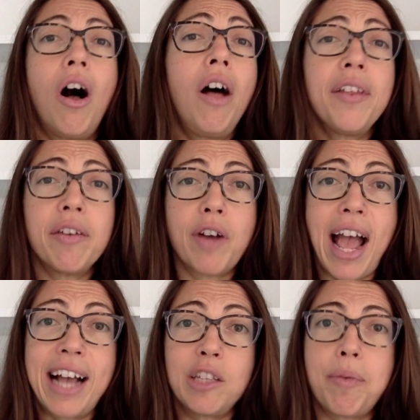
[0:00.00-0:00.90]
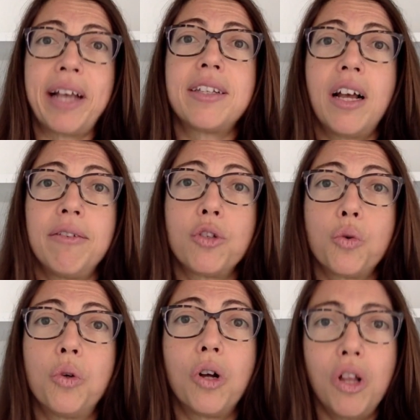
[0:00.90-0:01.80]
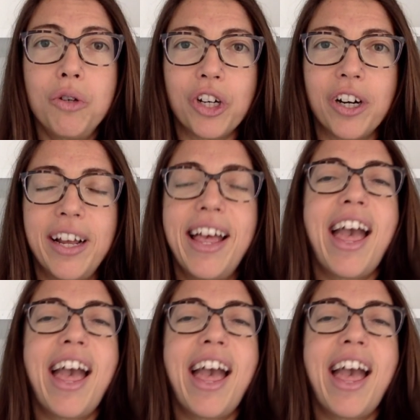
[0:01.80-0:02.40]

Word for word: all the different aspects of school closure.